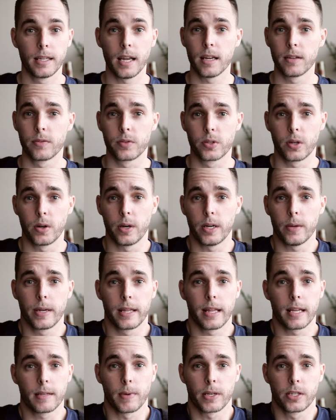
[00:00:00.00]
So anyway,
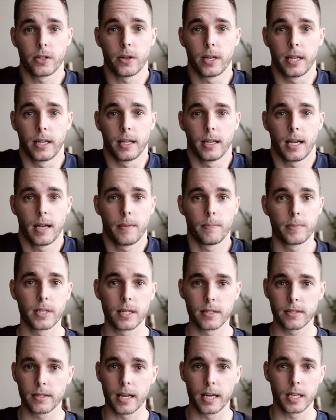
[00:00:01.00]
that's my journey.
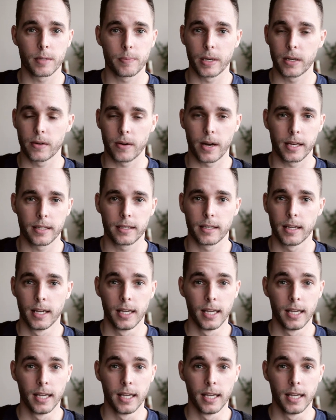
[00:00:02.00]
Since then, it's been great.